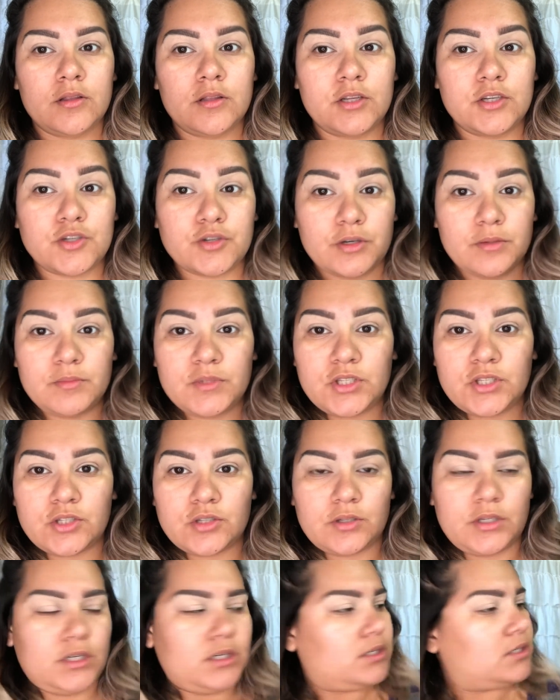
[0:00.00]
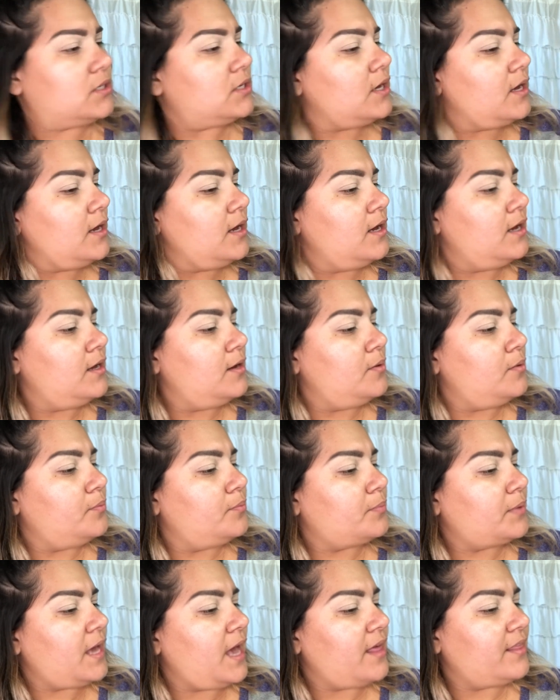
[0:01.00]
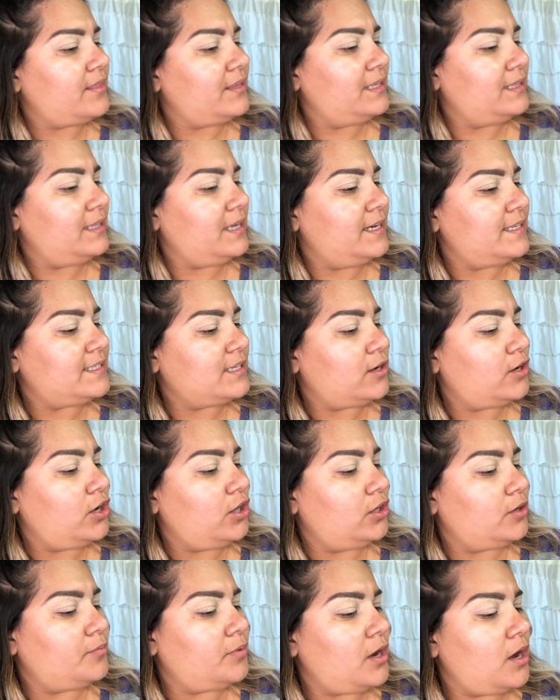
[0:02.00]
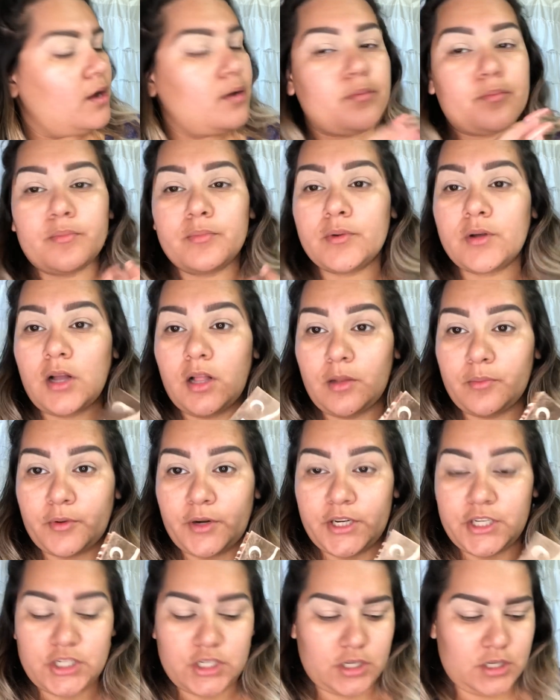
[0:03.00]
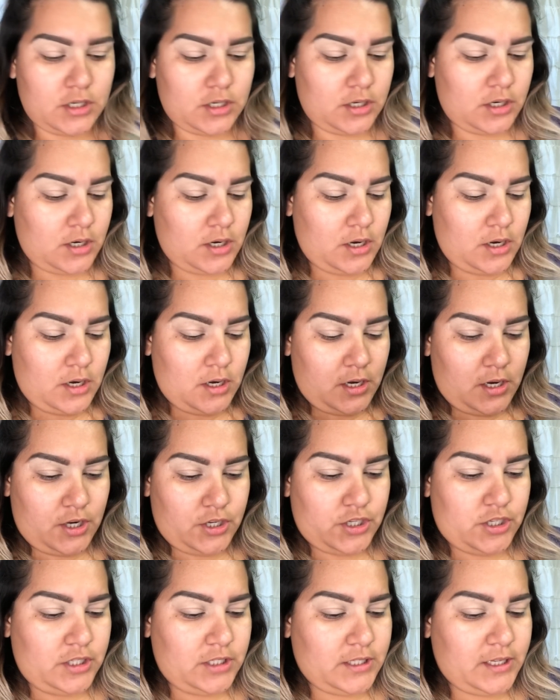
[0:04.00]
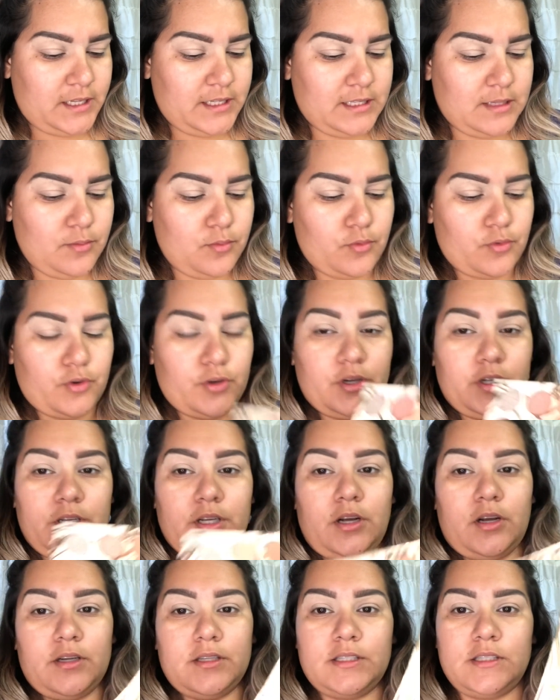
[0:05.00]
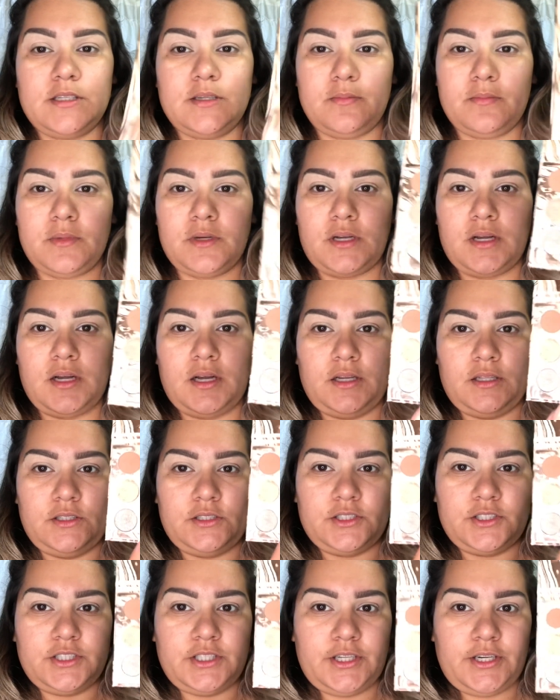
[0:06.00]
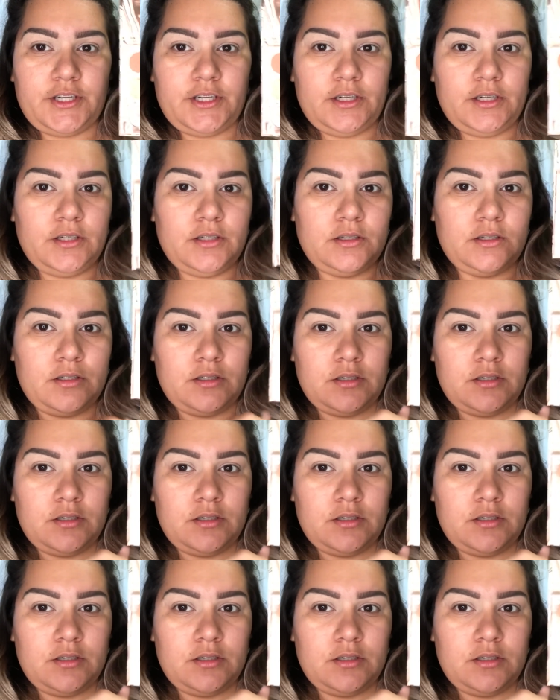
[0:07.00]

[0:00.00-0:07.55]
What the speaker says: the Dream Street Kathleen Lights and ColourPop collaboration, and she's got some really awesome colors here.